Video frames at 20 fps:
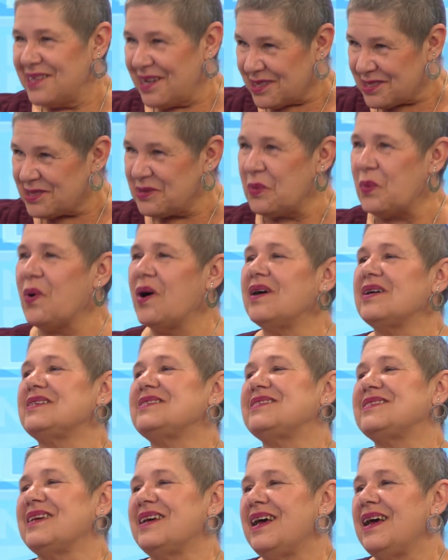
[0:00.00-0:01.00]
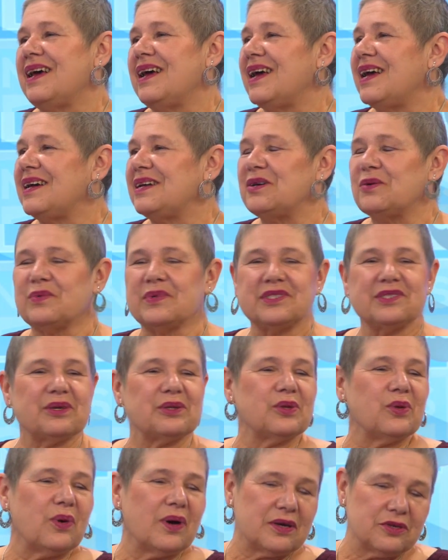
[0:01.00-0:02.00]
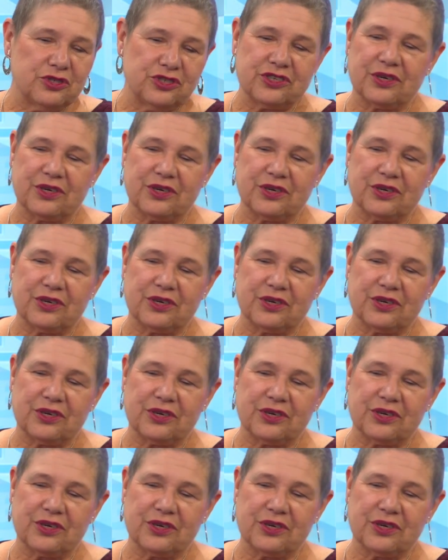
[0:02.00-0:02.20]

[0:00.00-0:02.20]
yes, it was. And it was a long